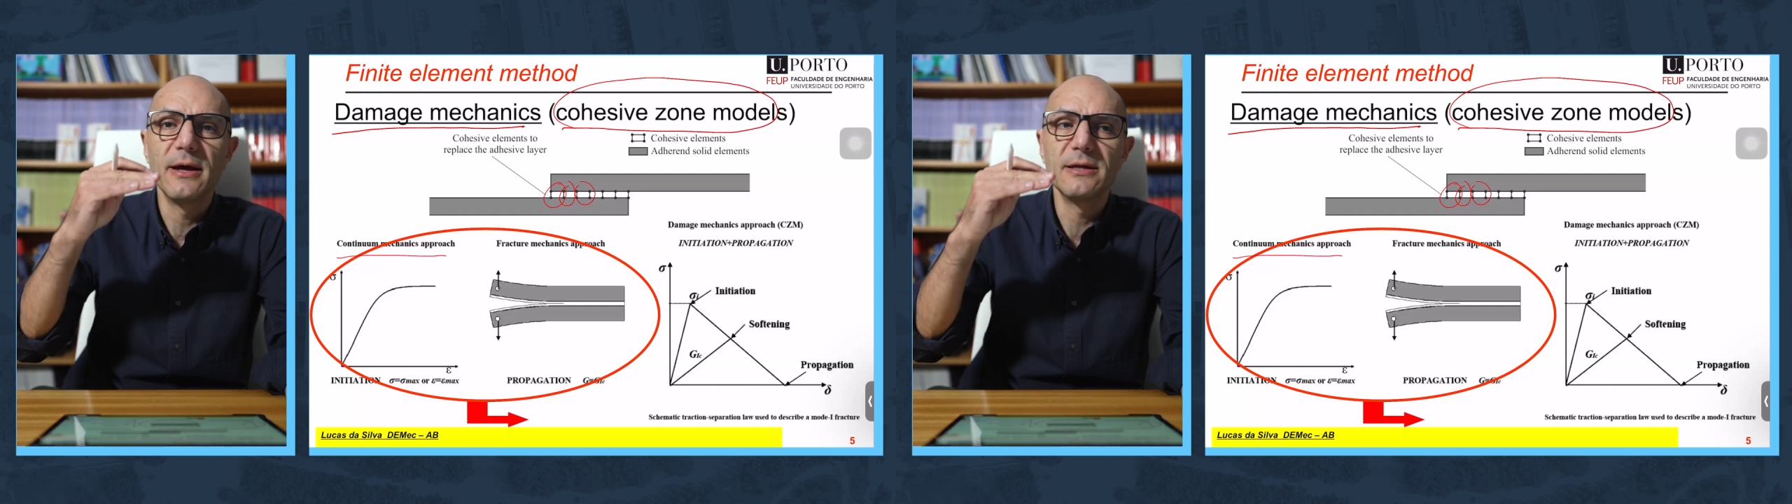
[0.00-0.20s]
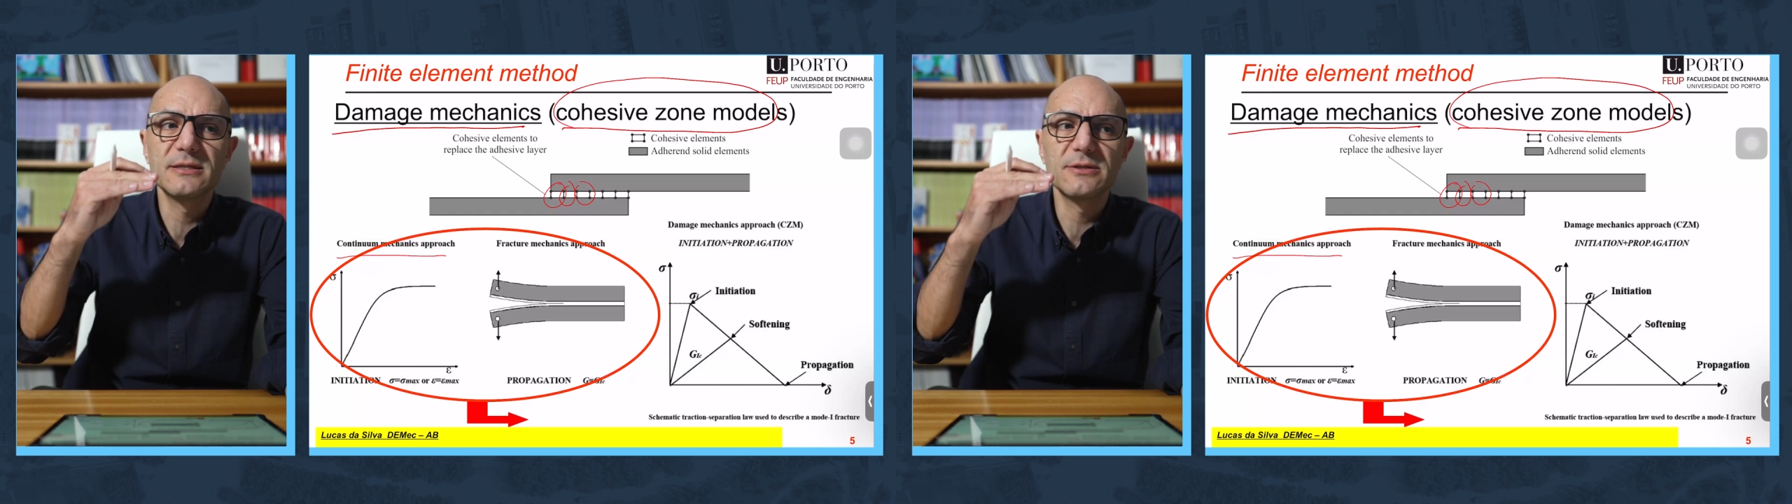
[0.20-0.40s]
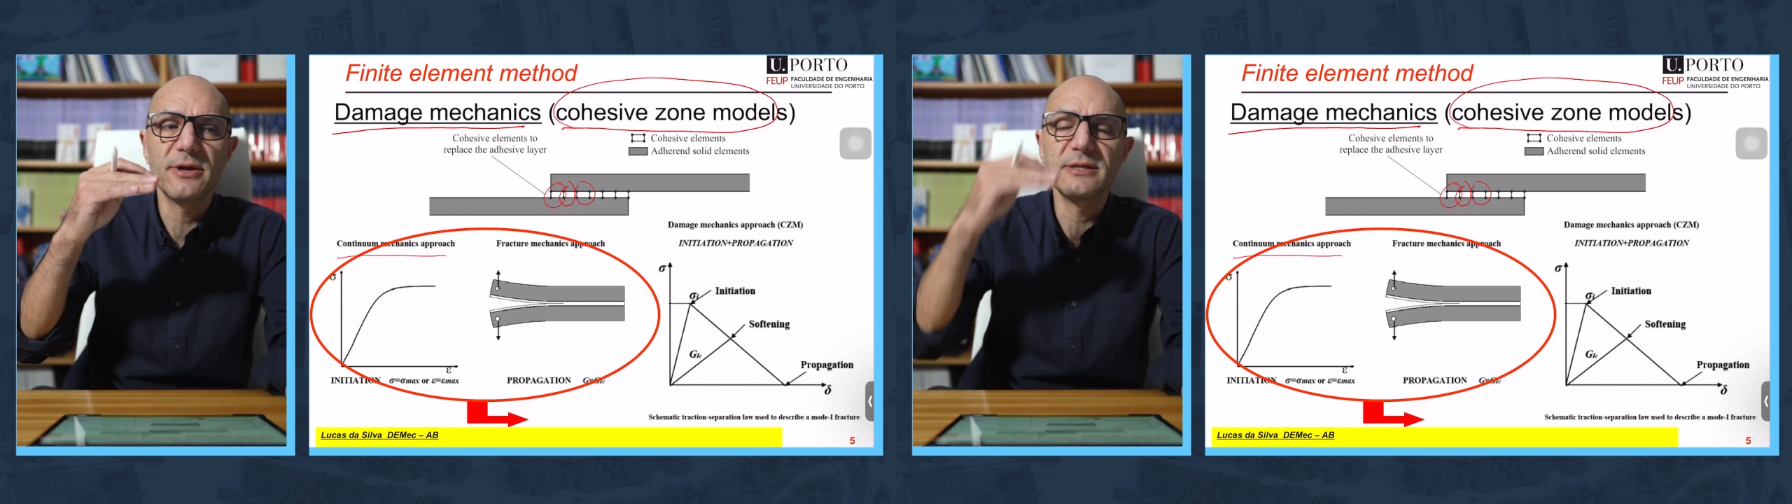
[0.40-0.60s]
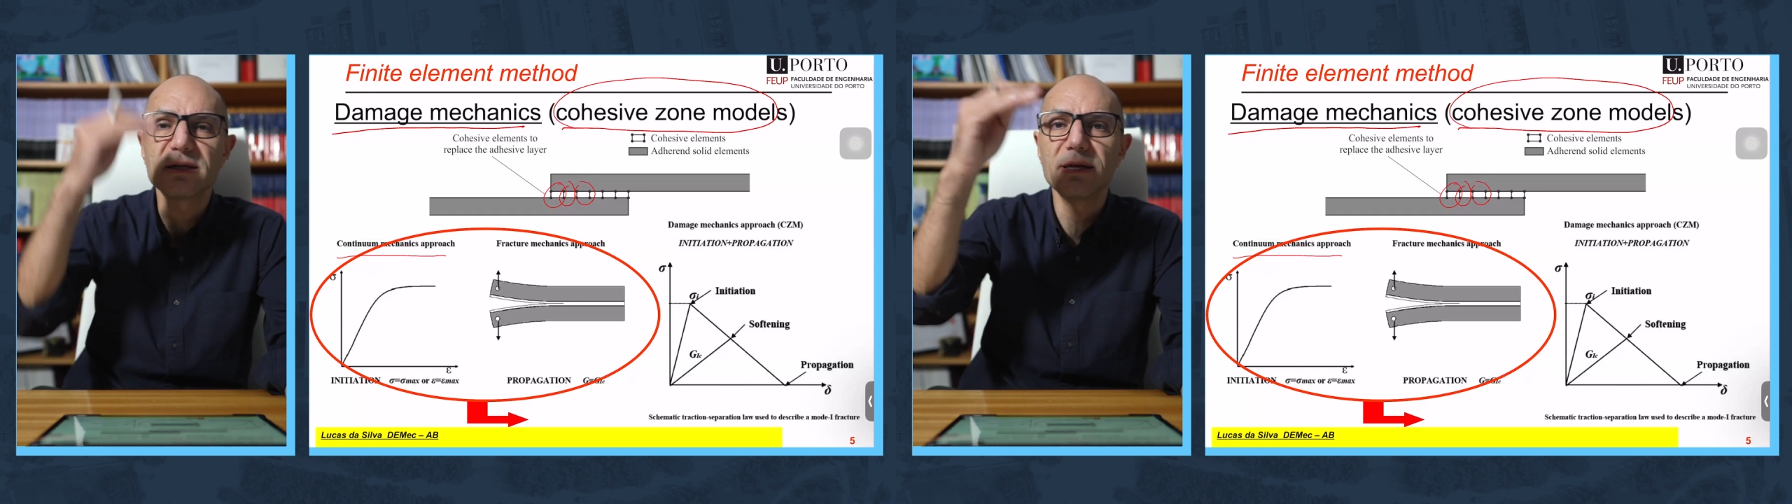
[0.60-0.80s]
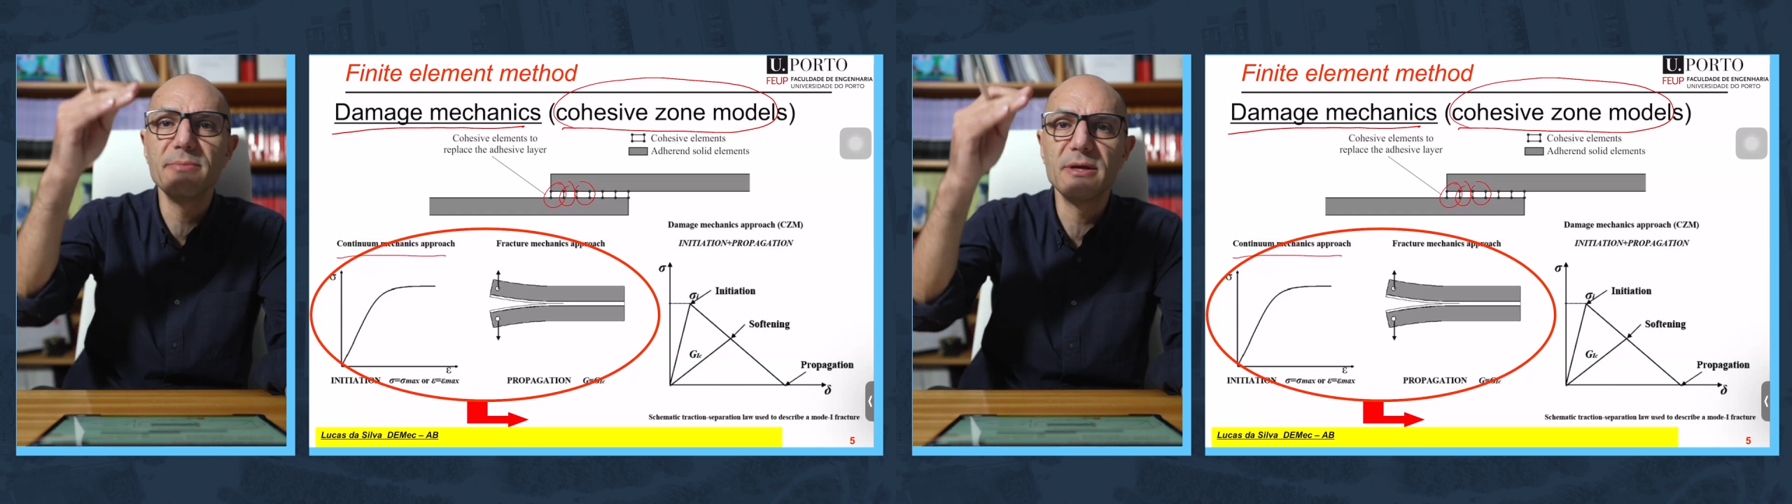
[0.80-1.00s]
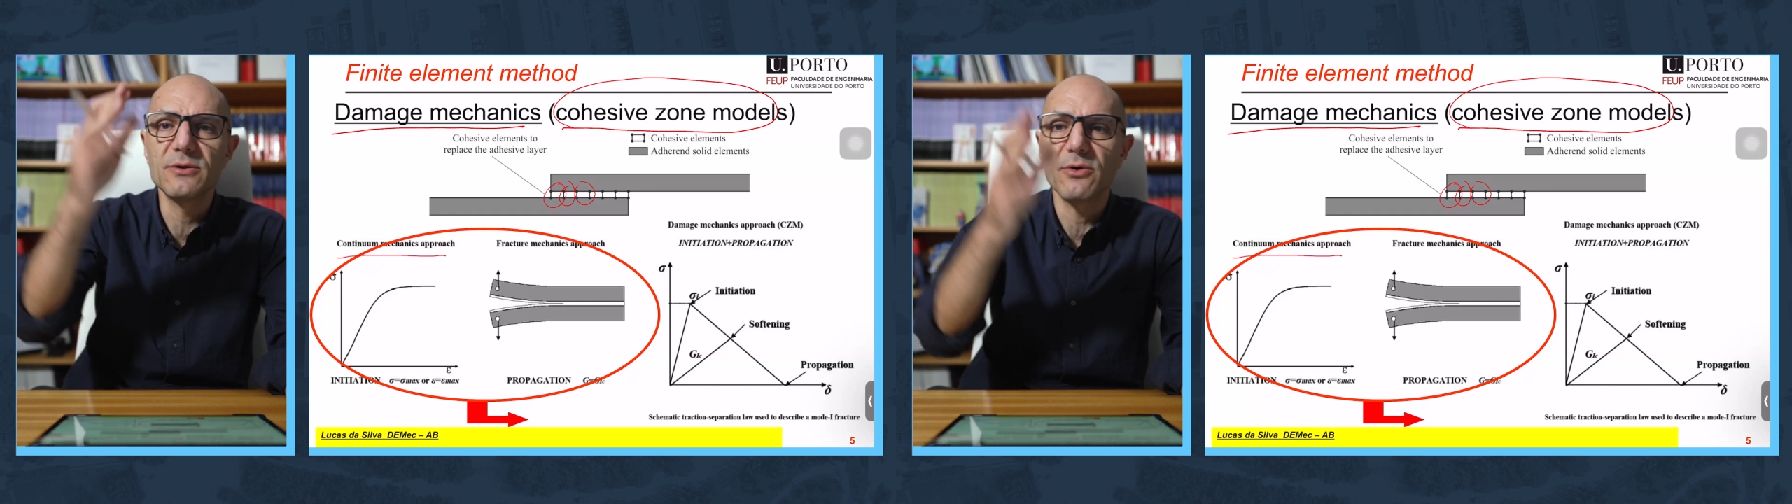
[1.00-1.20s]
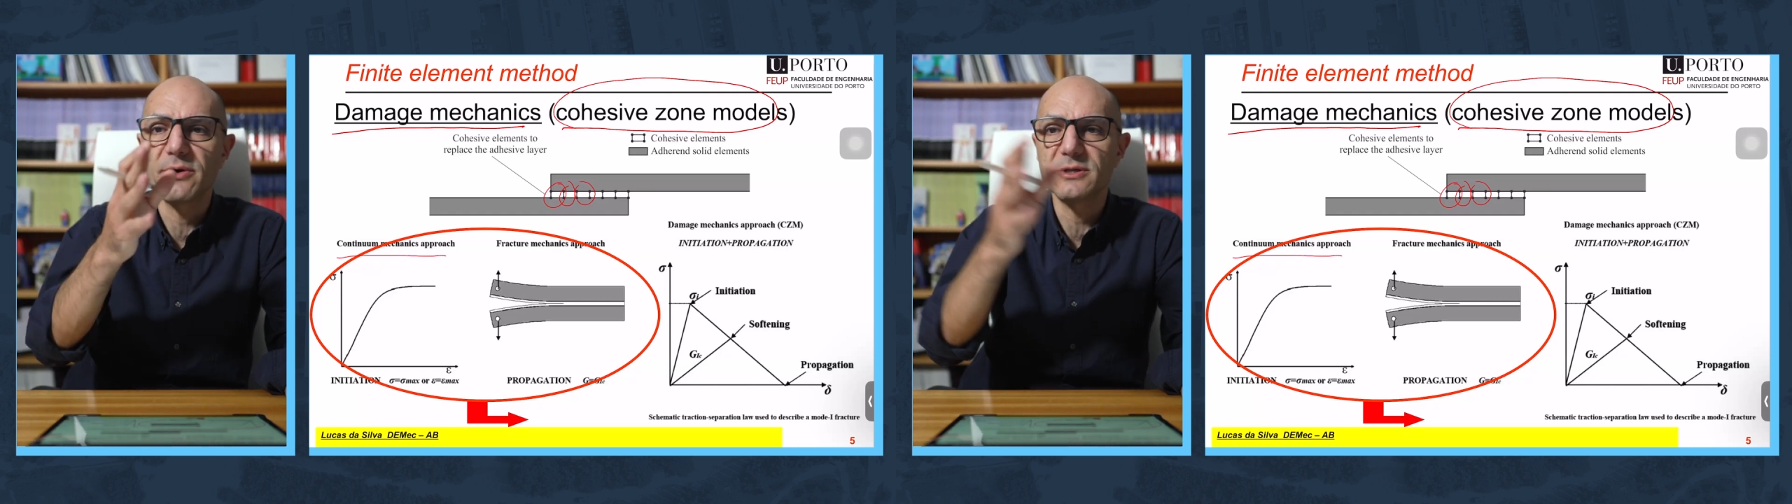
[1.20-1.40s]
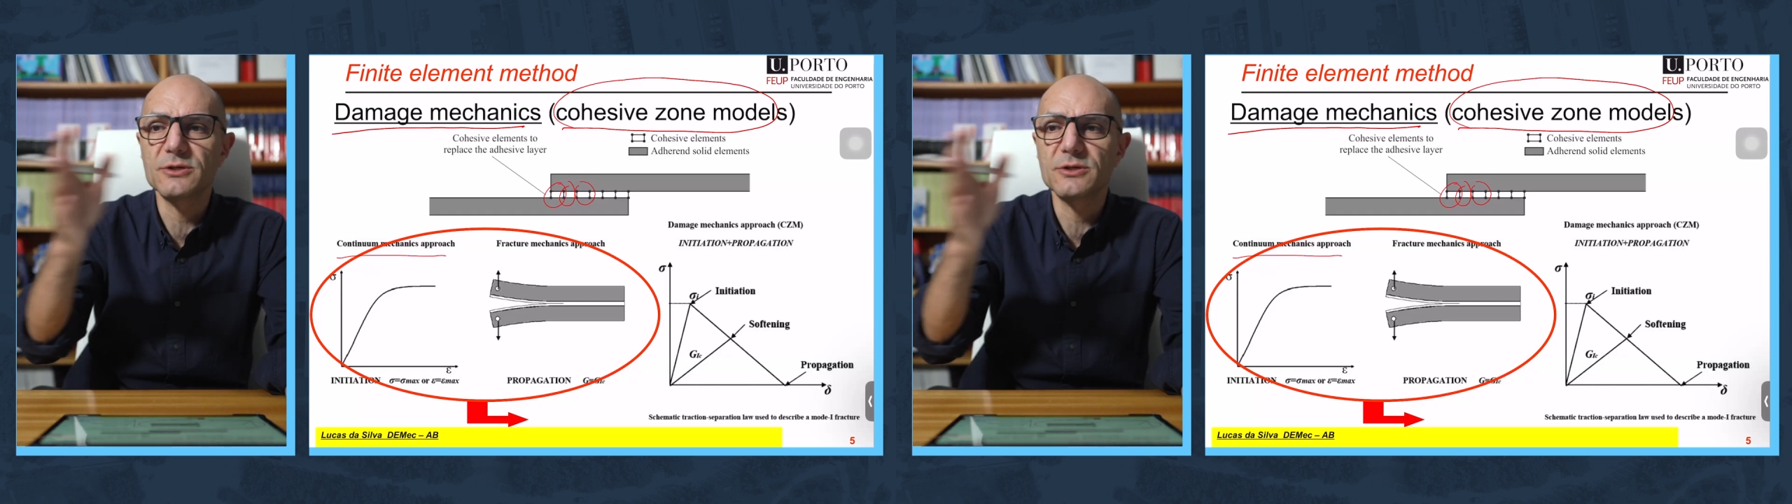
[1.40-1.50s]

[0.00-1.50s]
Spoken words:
a stress limit or a